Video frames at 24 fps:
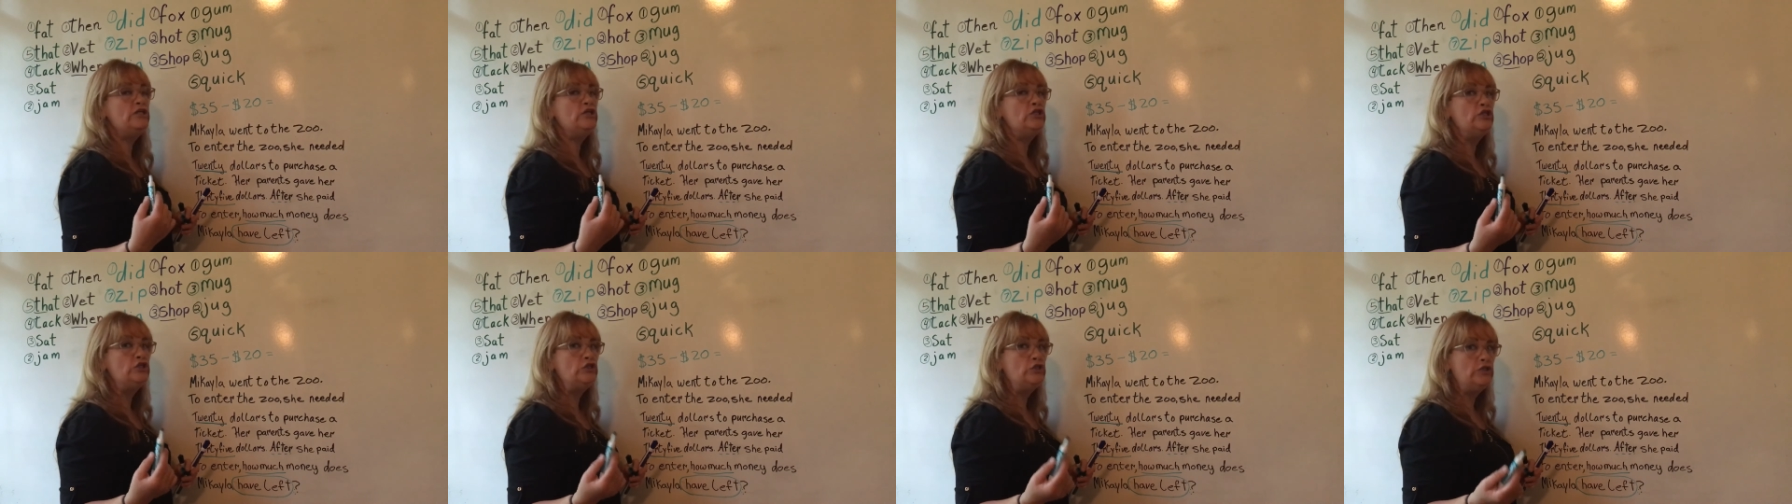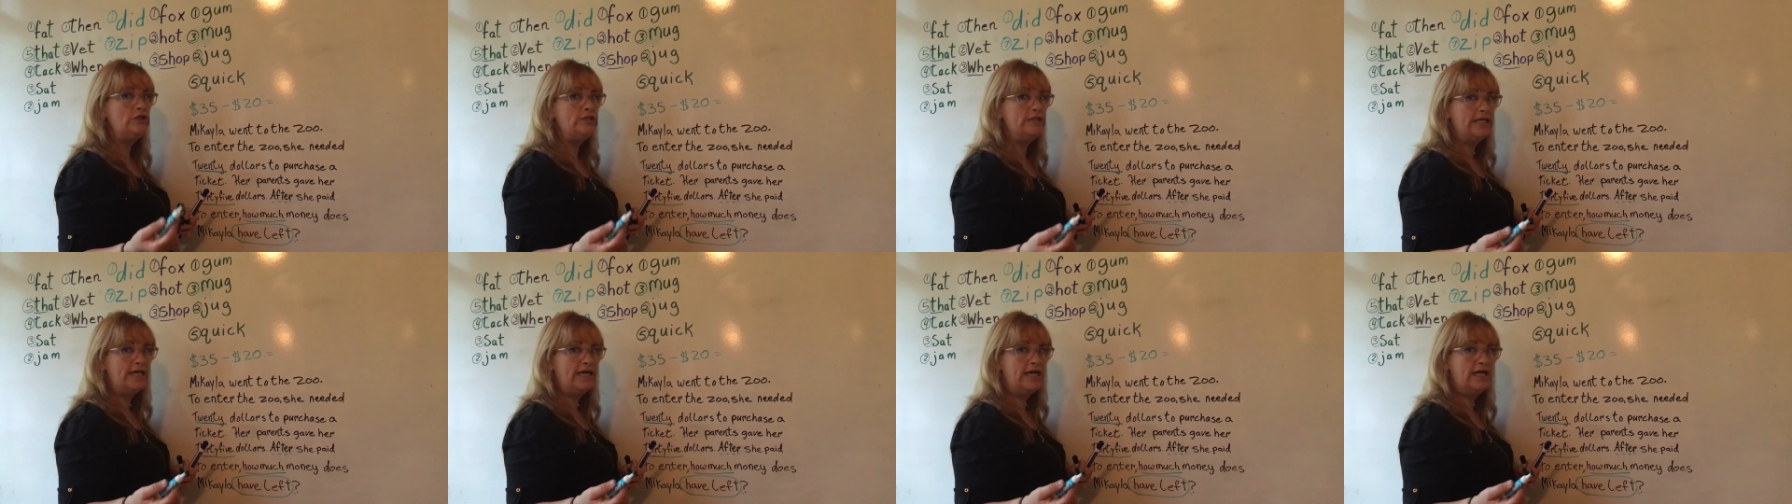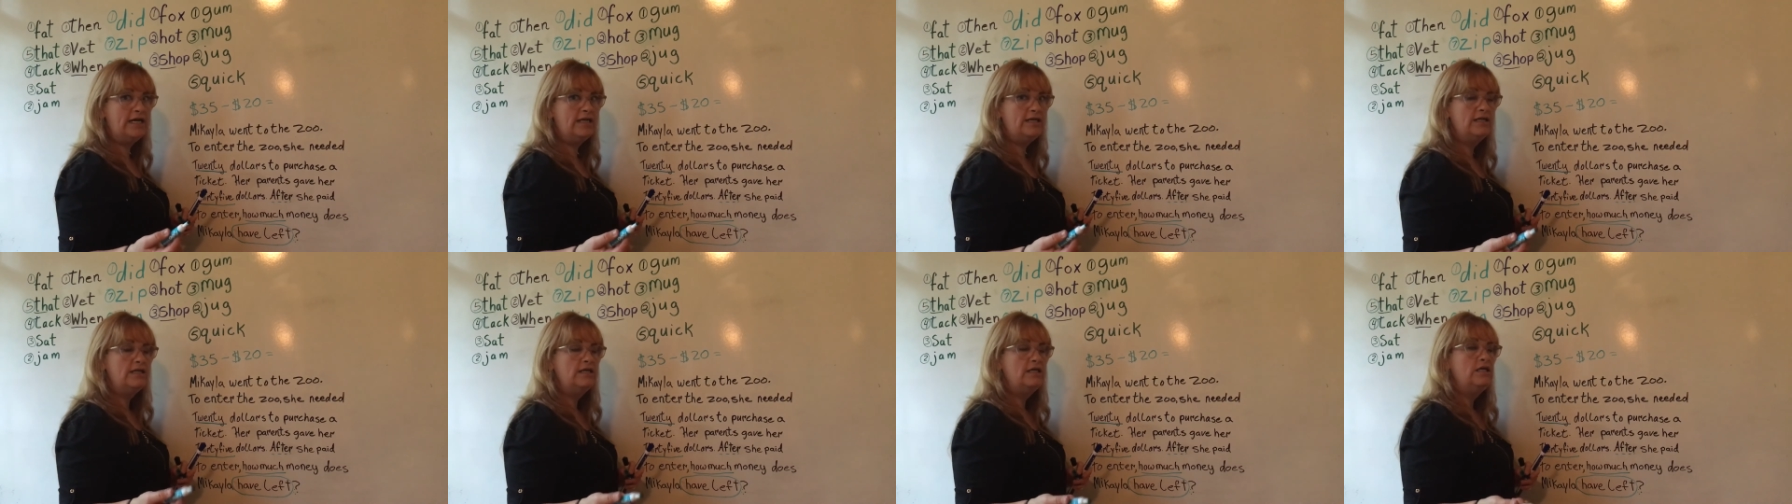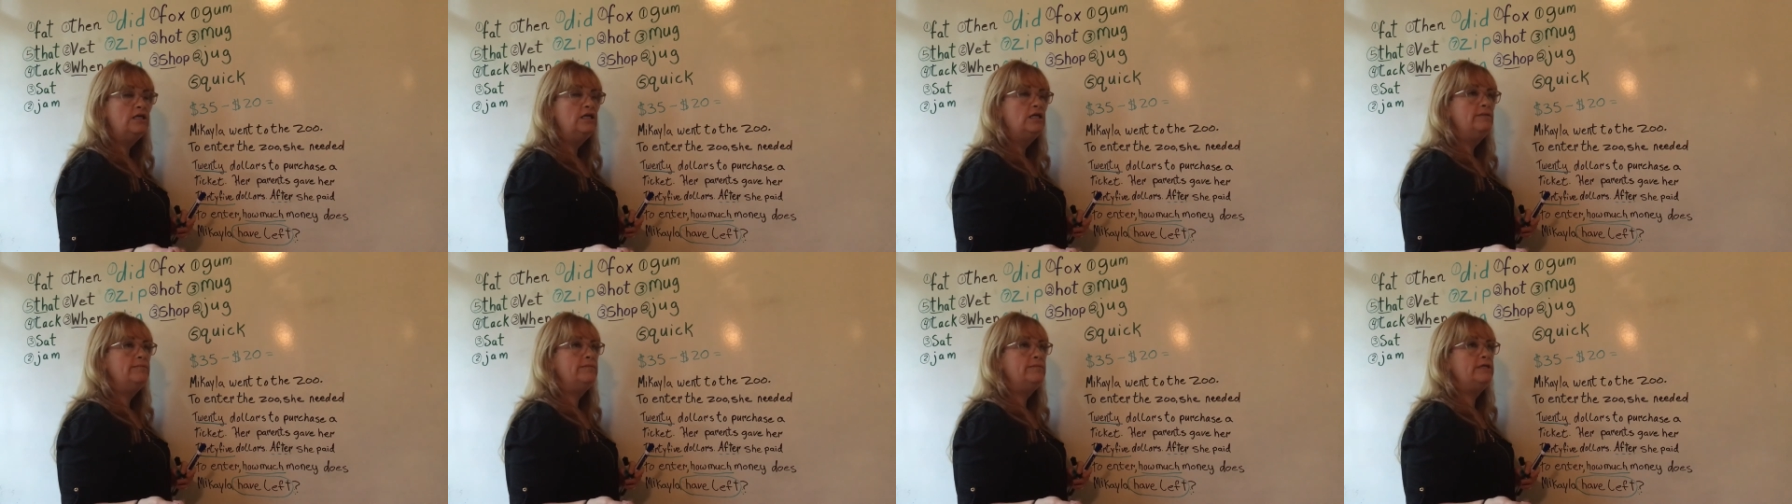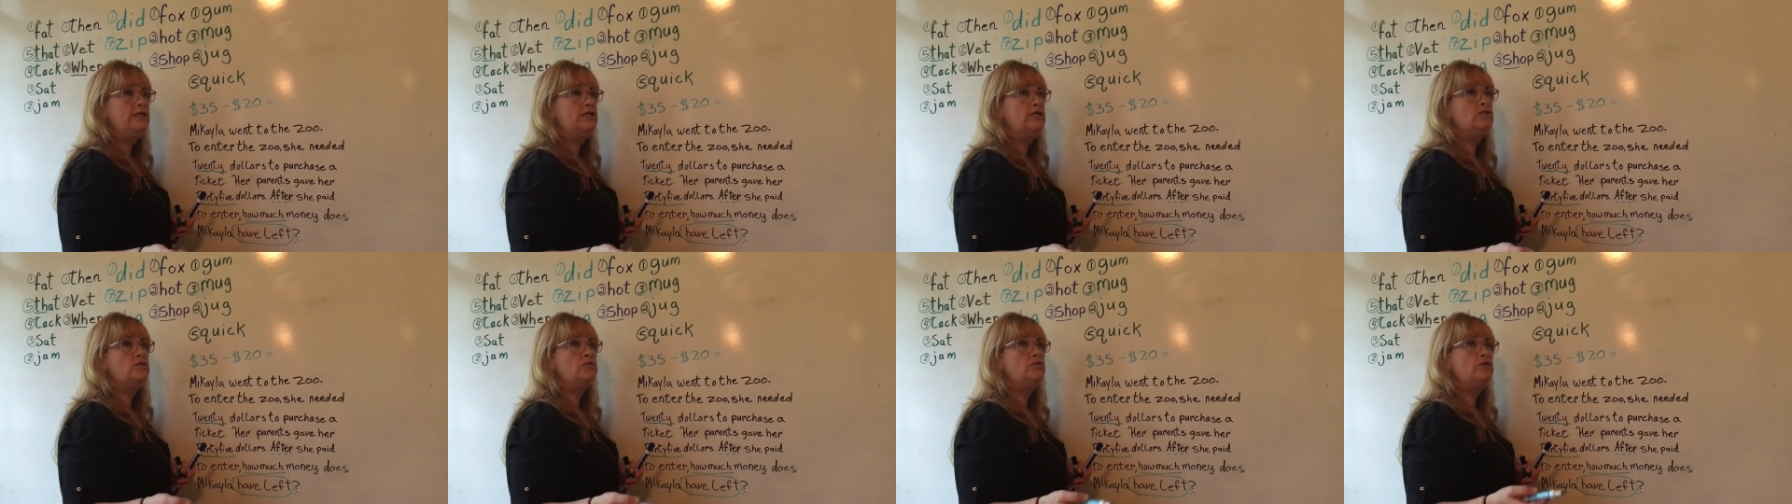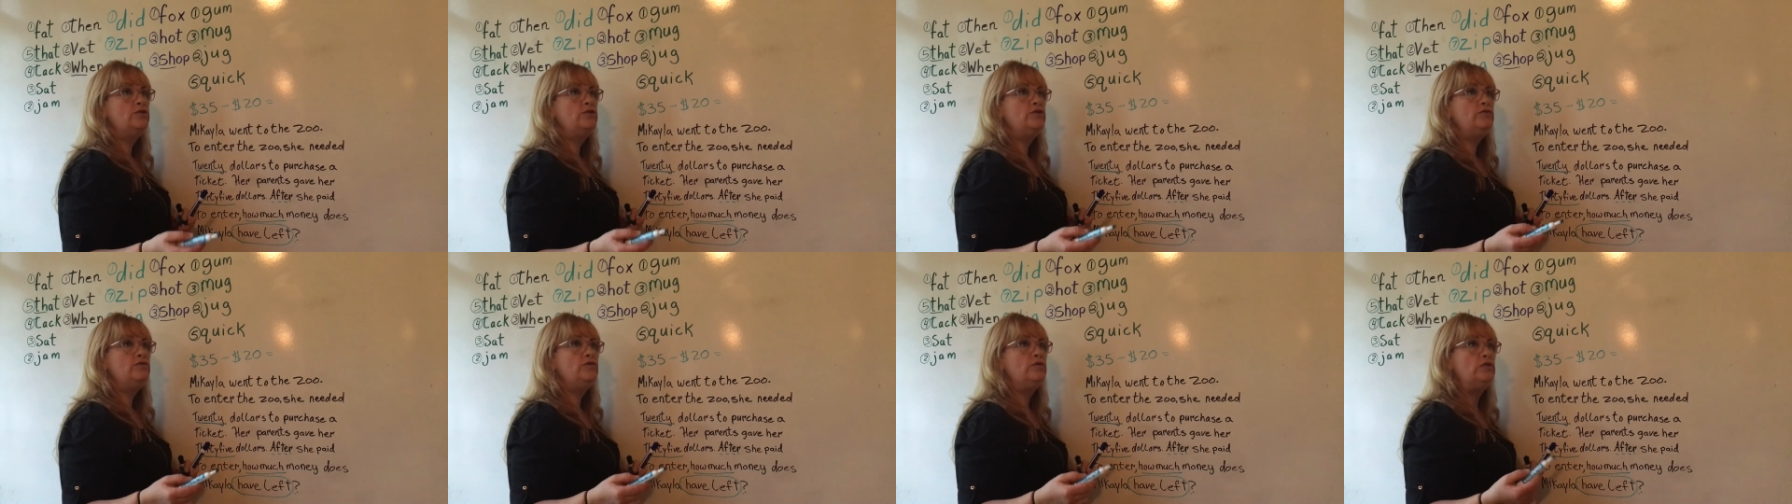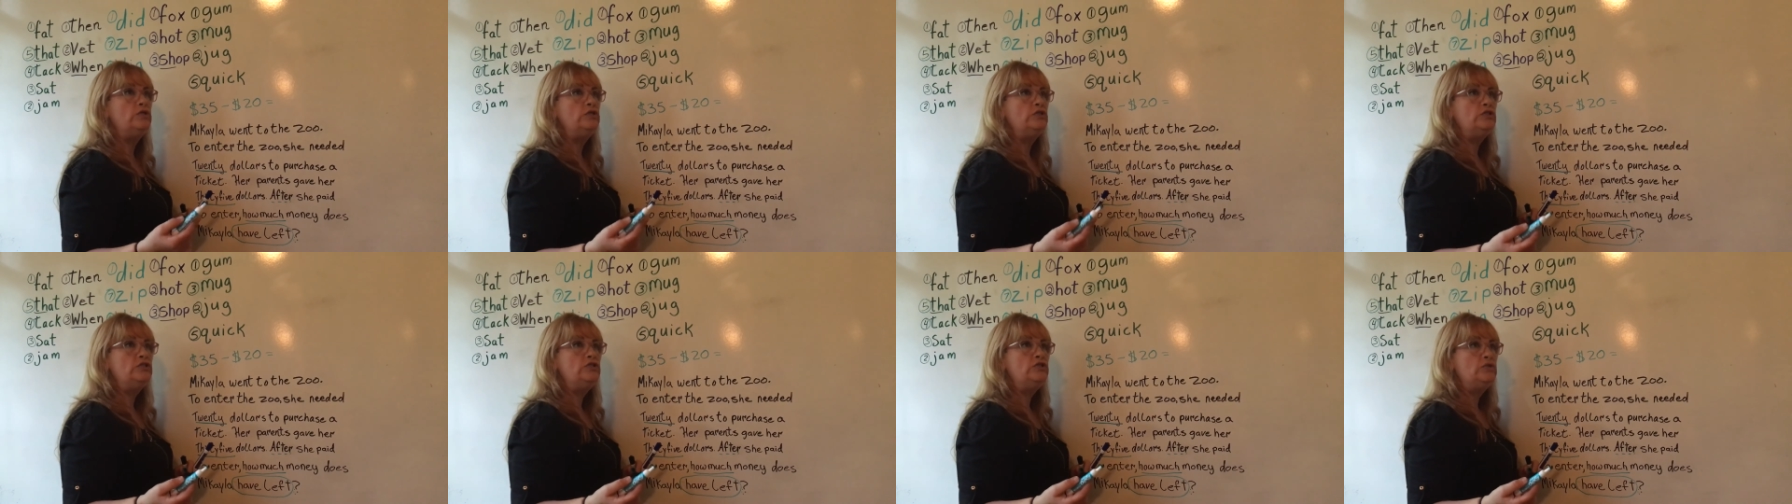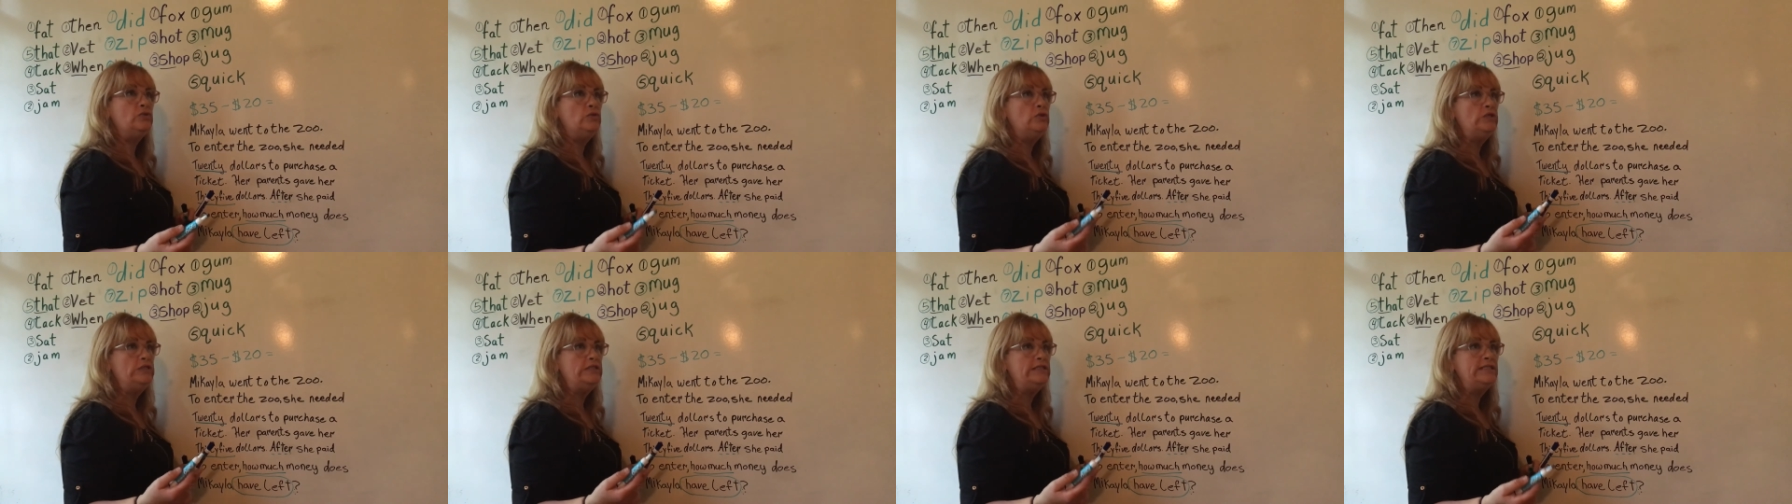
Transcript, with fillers: to do that because when you go to stores